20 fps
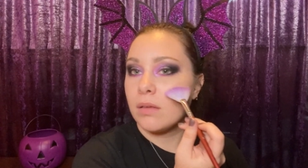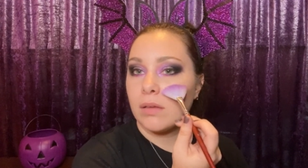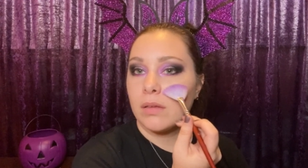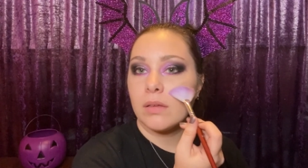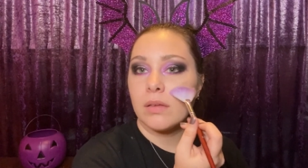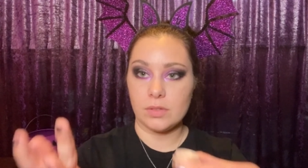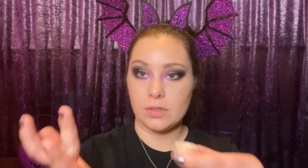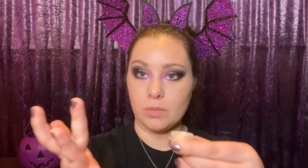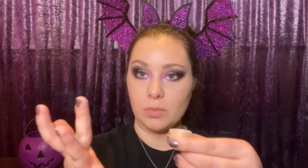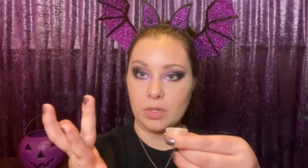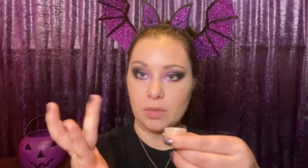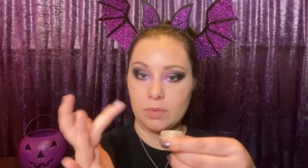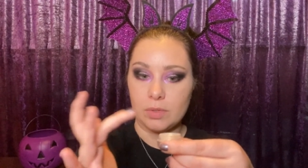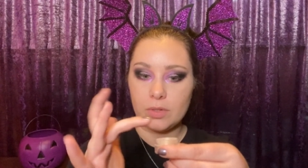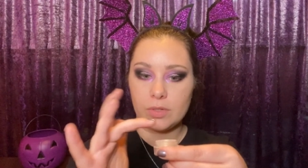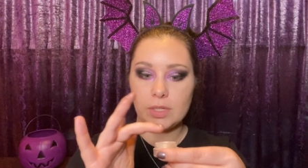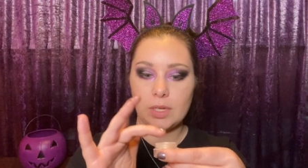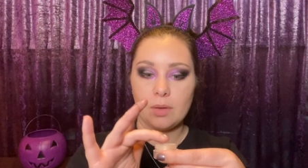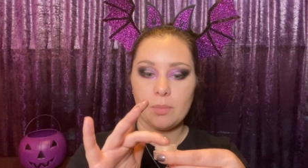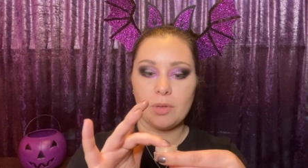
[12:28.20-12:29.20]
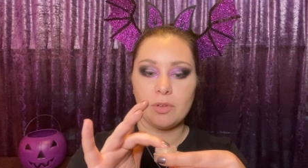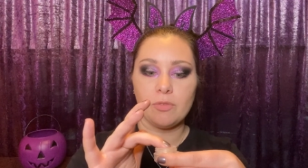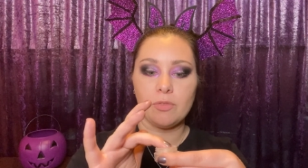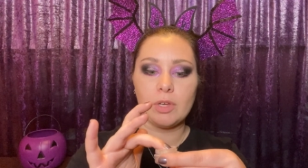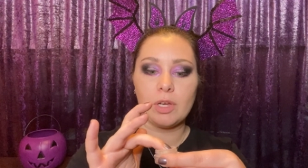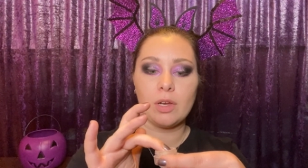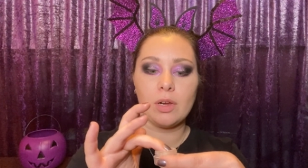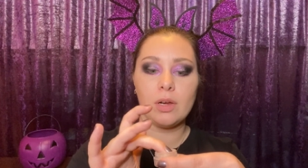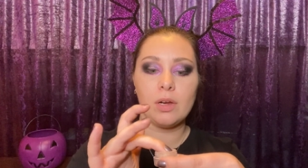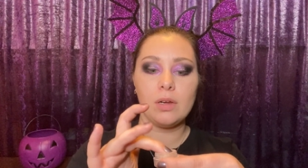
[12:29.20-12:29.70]
sometimes I'll take my
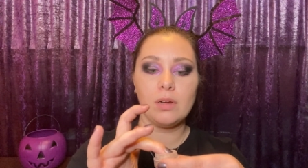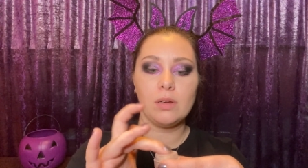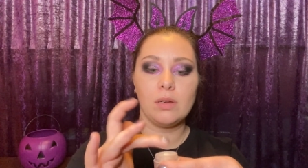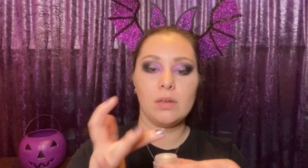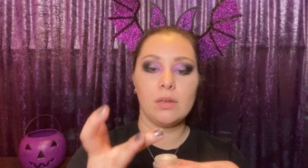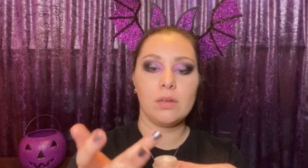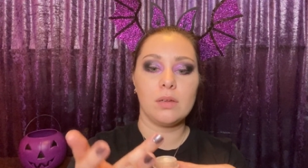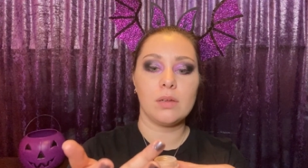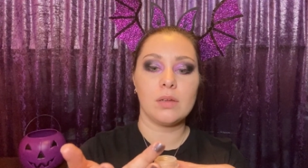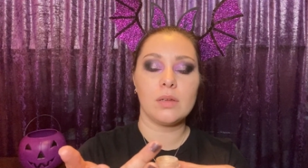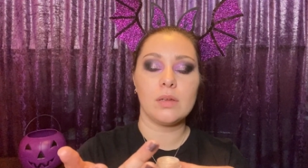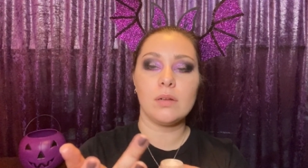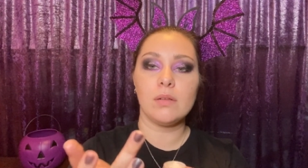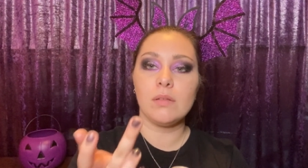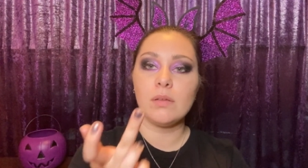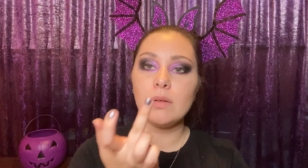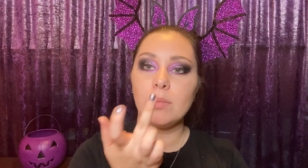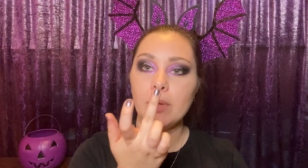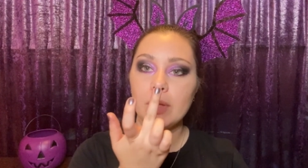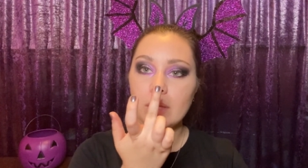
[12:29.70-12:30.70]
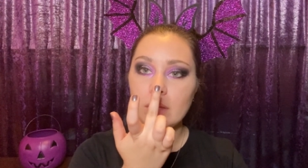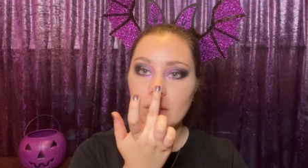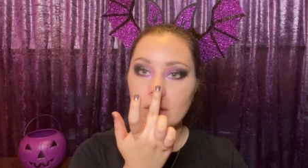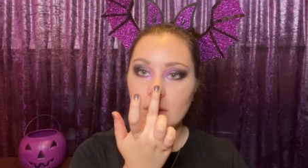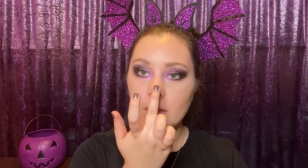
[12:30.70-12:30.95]
finger, get a little bit.